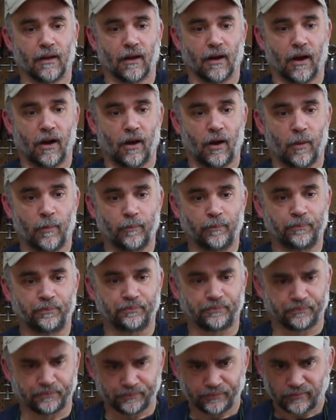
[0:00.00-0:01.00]

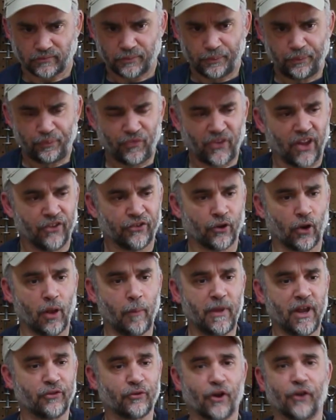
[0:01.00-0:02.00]
Um, so
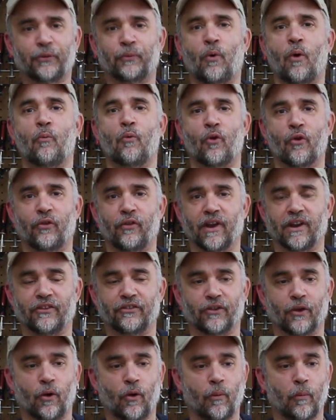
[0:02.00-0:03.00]
let me address one more thing.
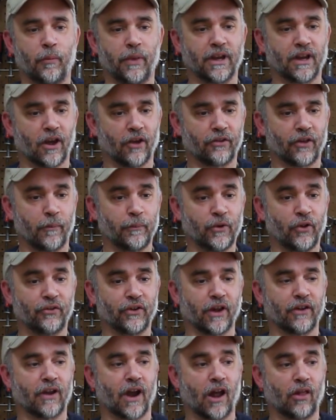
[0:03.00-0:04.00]
So because I'm
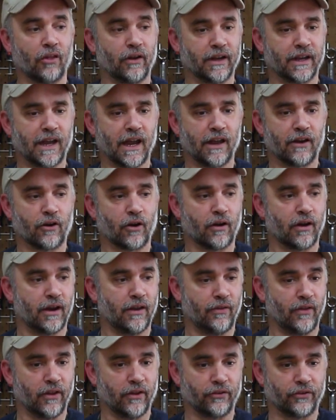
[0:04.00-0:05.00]
using a dial indicator
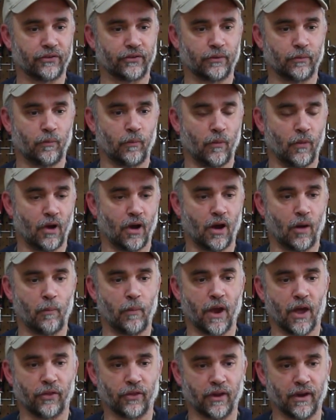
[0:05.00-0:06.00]
in this uh,
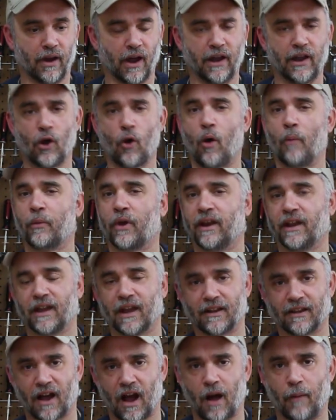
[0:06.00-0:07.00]
method, I know I'm gonna
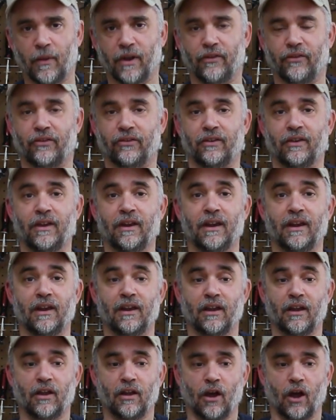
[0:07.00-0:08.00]
get comments
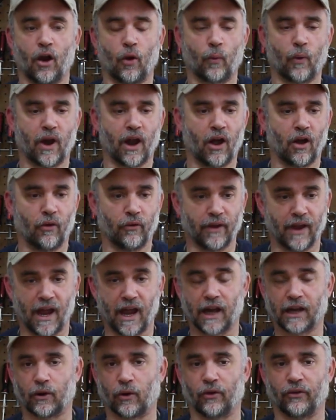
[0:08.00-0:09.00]
around
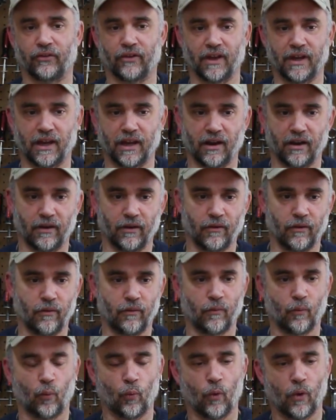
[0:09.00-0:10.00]
accuracy
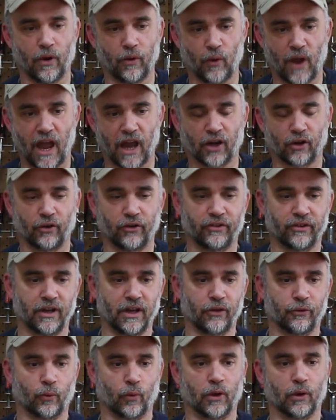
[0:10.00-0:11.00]
and what
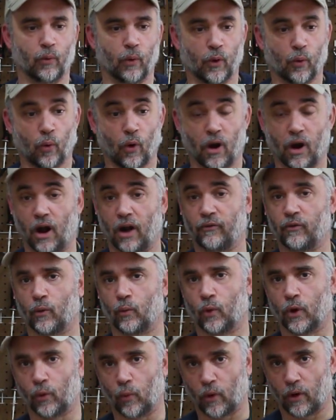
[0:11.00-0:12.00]
accuracy is really required for
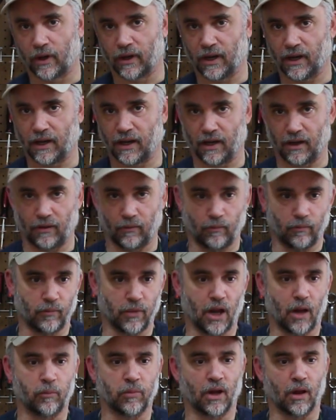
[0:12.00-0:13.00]
woodworking and
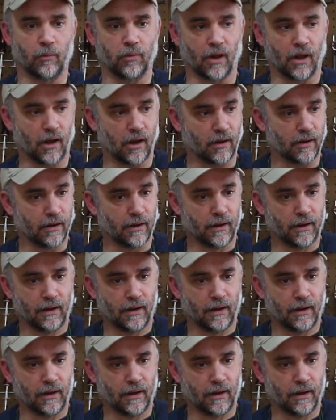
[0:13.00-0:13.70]
blah, blah, blah.